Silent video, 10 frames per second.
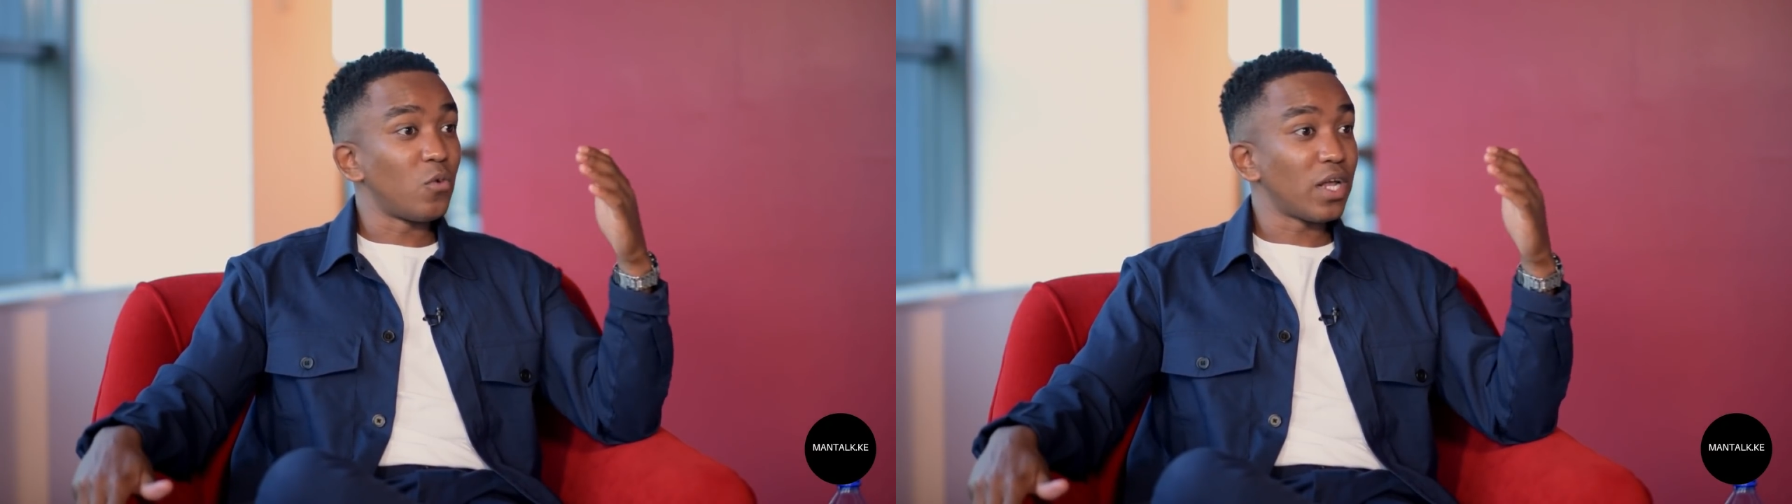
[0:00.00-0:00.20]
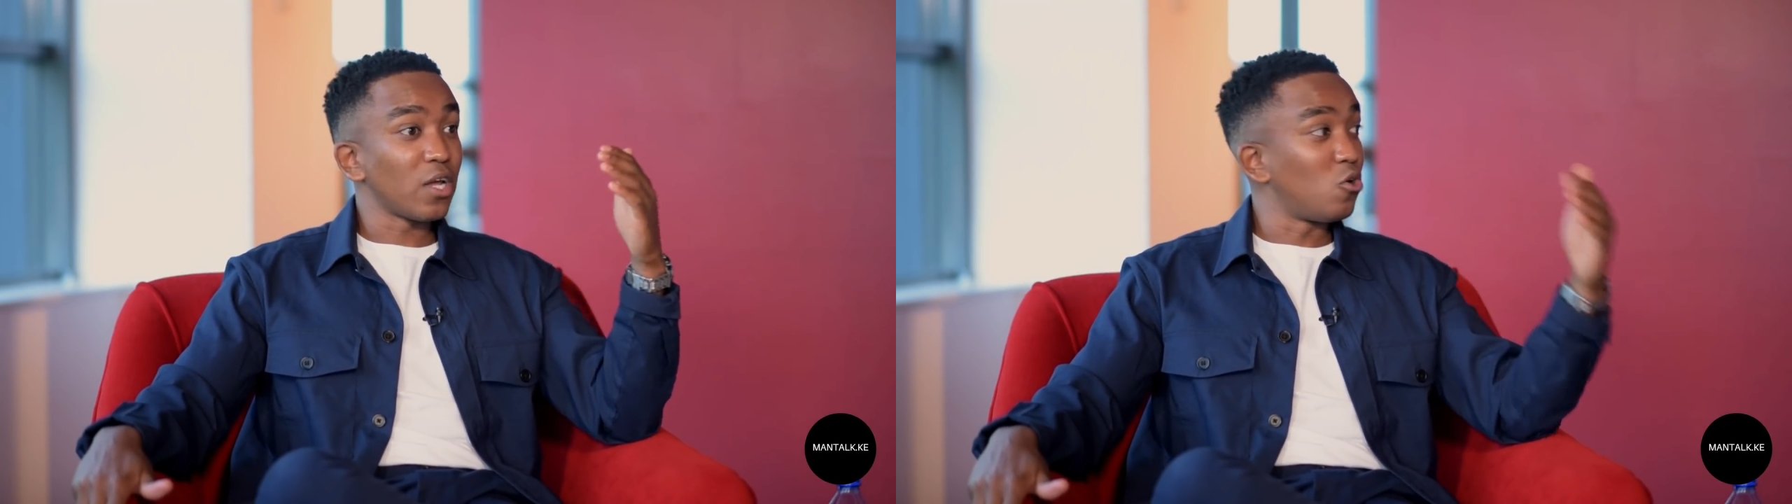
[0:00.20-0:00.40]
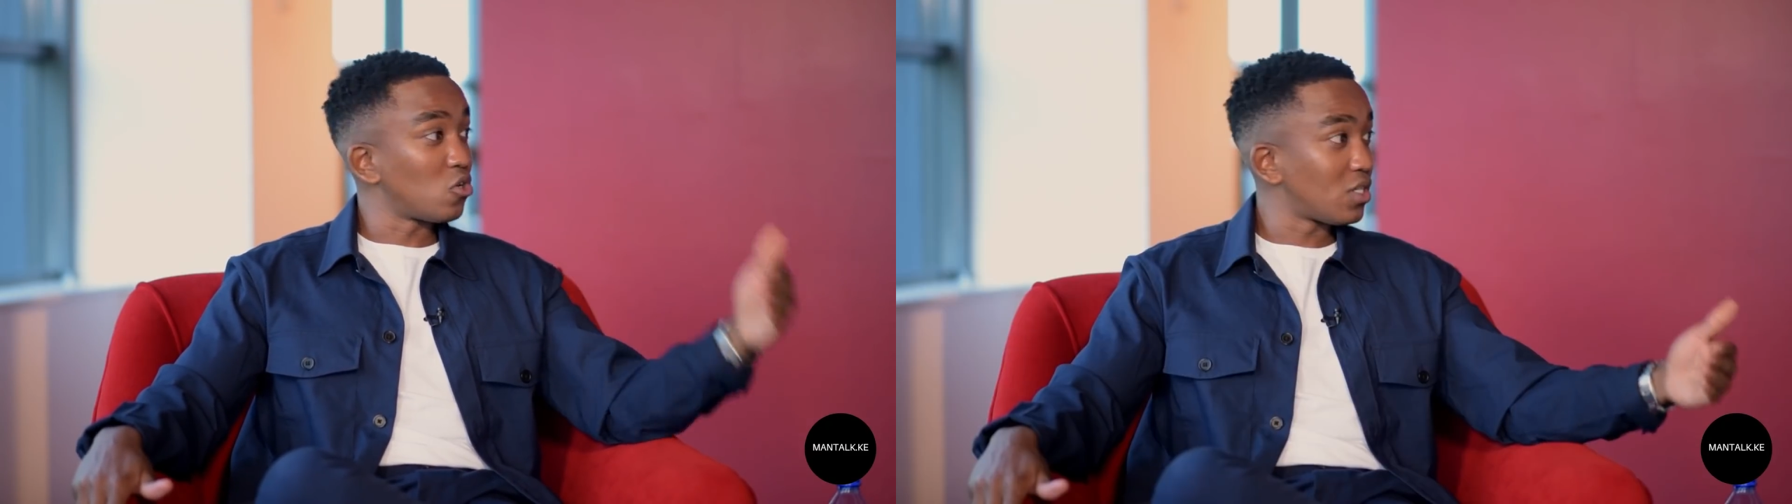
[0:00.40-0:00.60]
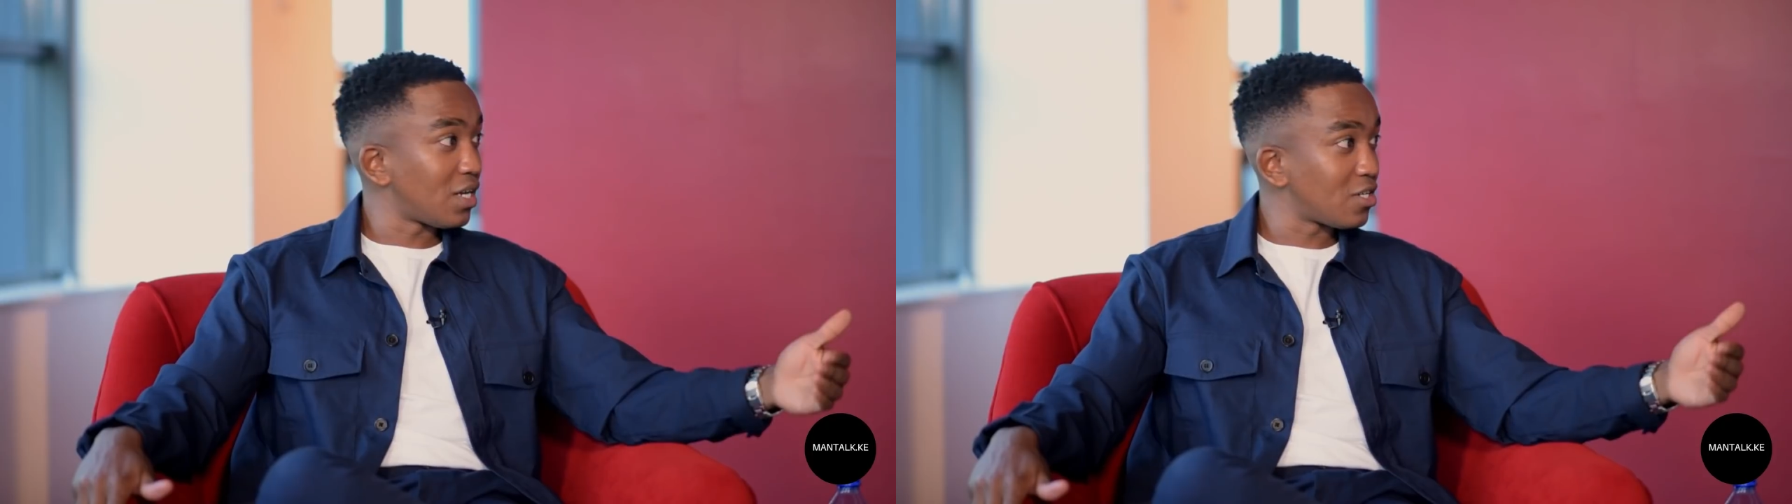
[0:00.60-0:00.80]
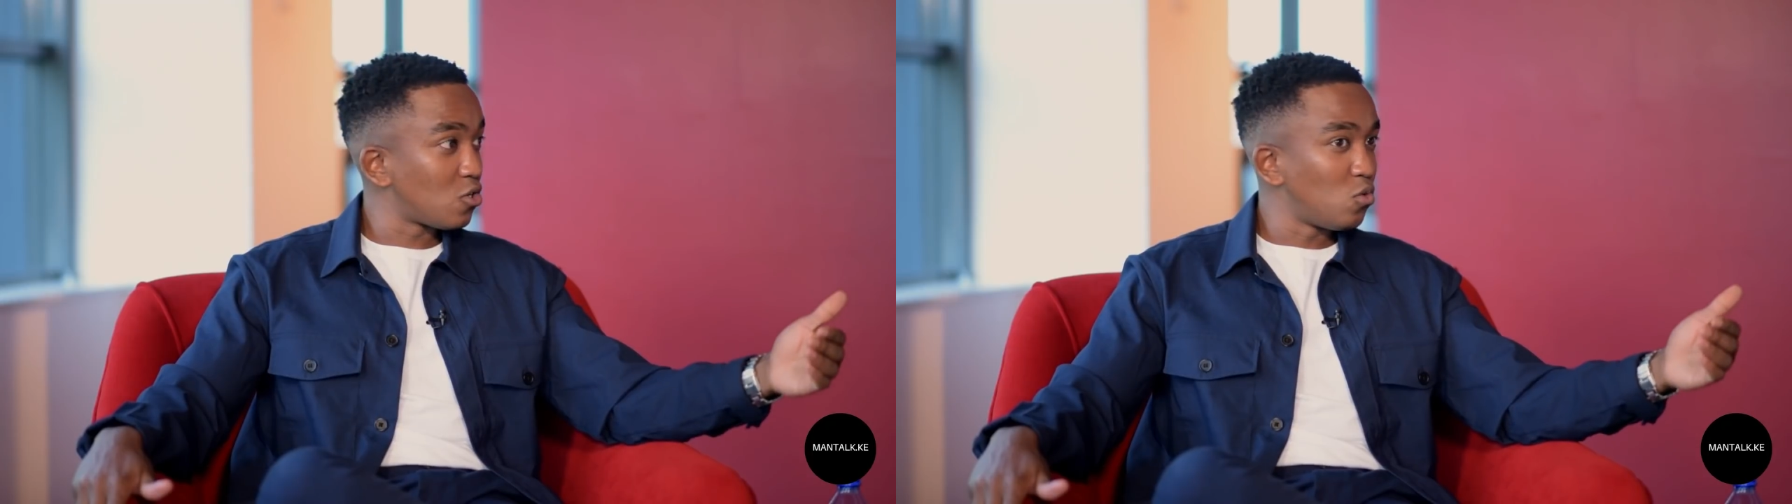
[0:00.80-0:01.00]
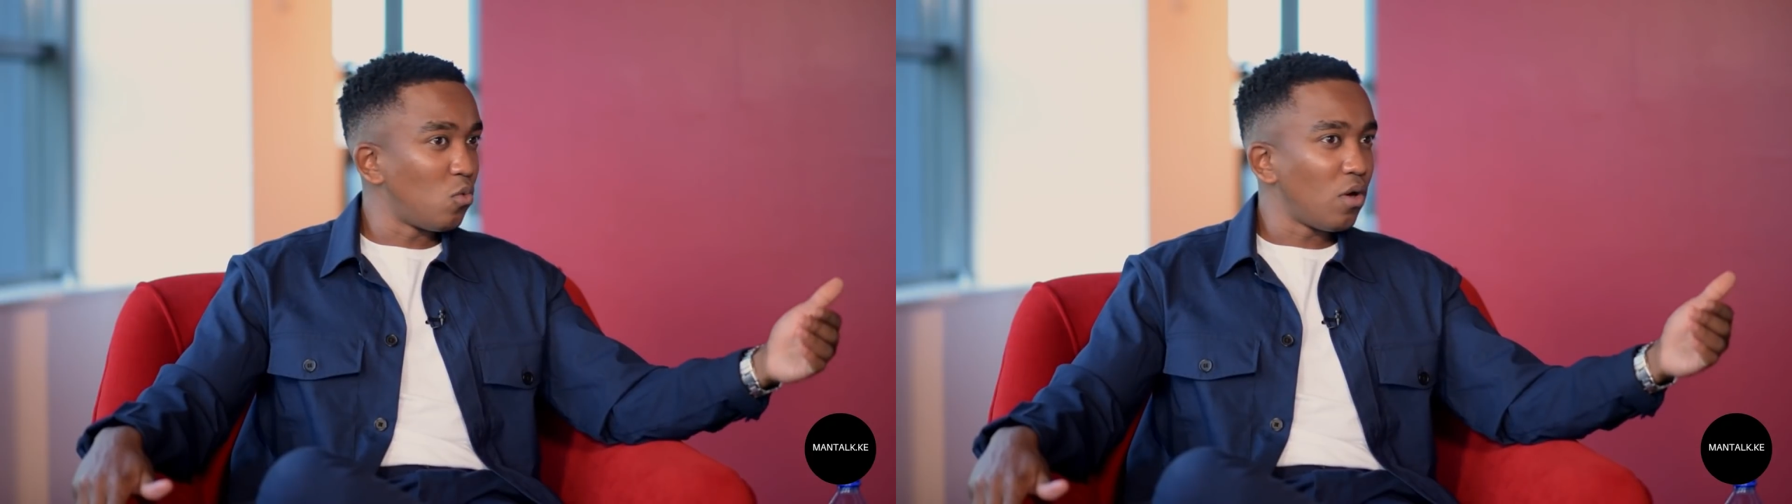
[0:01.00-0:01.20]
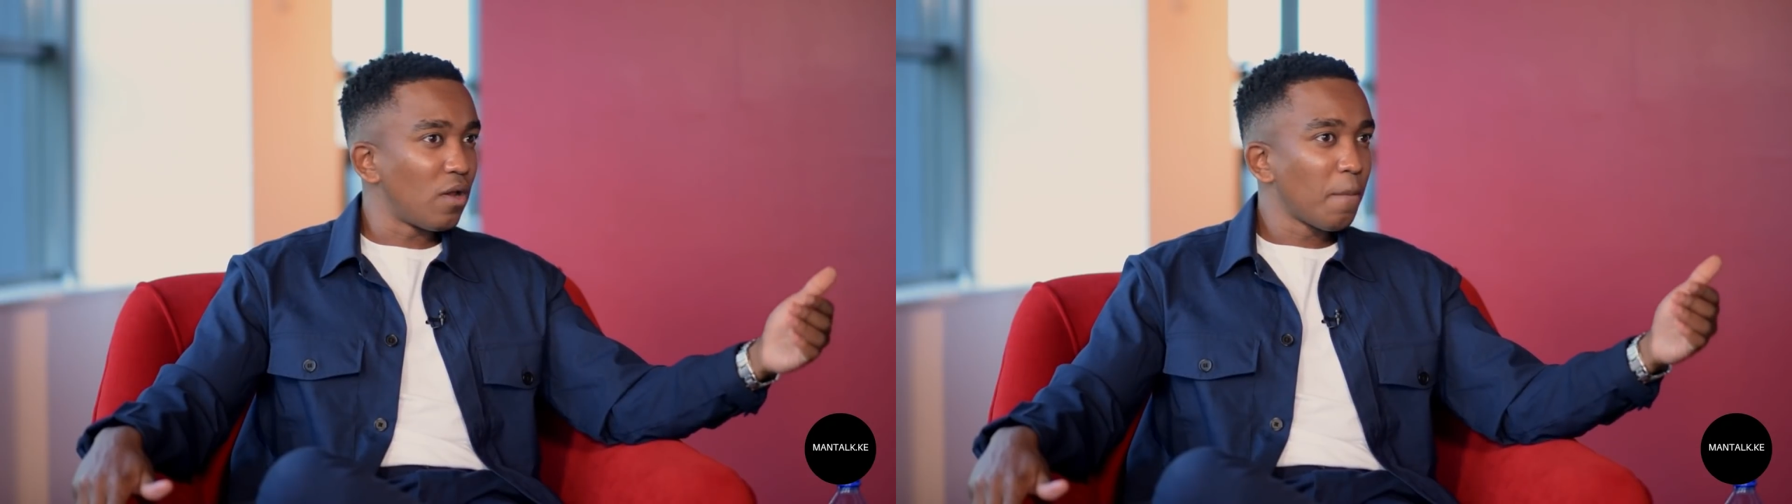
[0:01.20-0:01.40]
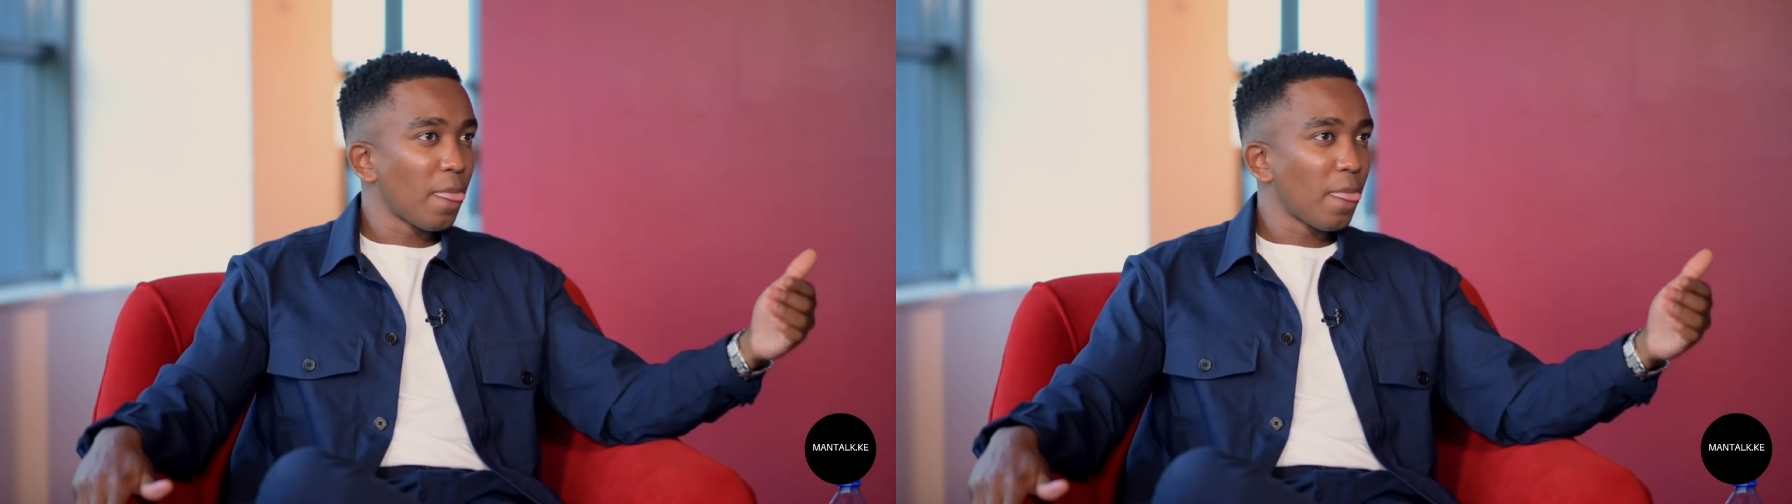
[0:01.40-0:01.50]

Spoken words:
when I got to that school,